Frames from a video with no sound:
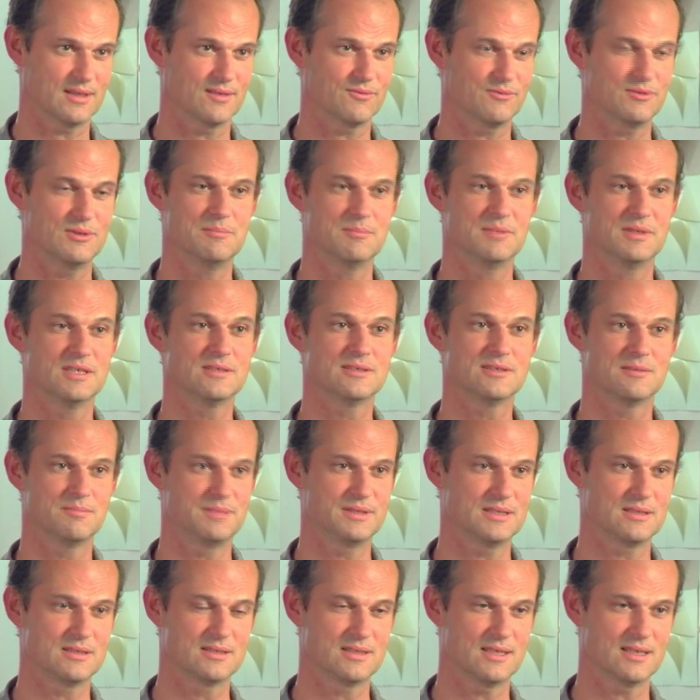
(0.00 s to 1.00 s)
If we build a
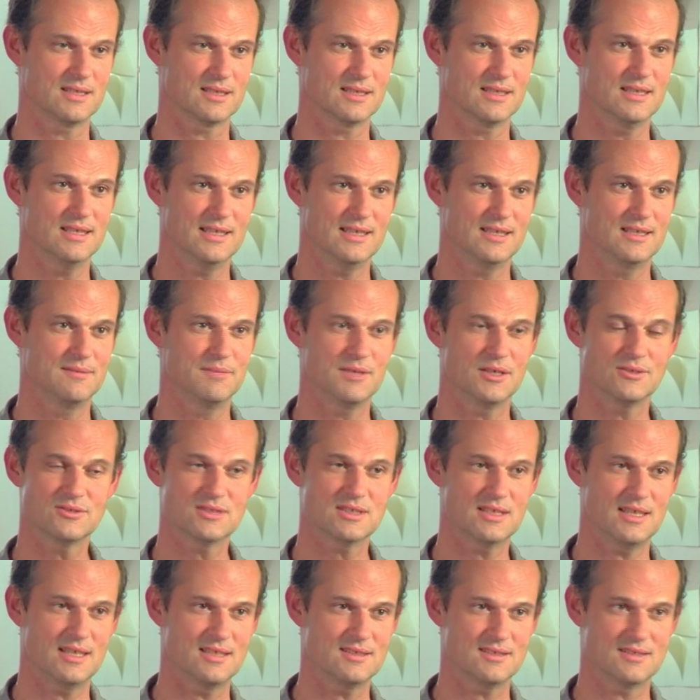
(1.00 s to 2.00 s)
building, in most
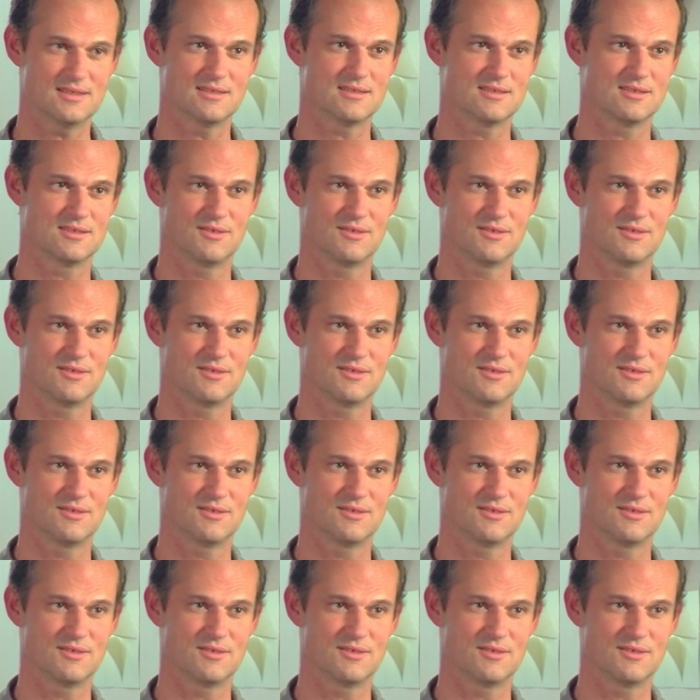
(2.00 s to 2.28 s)
cases